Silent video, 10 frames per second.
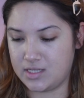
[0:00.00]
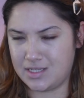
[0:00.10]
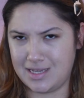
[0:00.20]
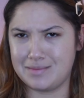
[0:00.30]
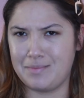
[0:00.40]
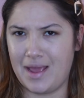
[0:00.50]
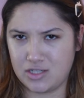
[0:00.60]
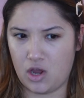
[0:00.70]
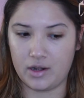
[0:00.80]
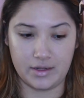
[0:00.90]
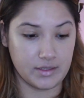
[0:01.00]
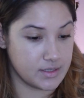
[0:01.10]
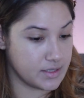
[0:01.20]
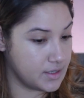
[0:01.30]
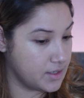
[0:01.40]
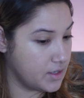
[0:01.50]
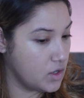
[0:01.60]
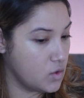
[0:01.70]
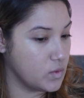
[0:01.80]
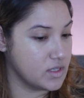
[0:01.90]
it says matte on it,
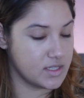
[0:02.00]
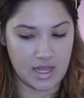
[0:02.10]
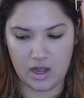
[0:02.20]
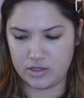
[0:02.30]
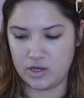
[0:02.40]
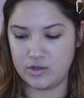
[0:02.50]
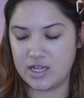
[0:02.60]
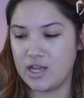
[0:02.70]
we'll see how it goes.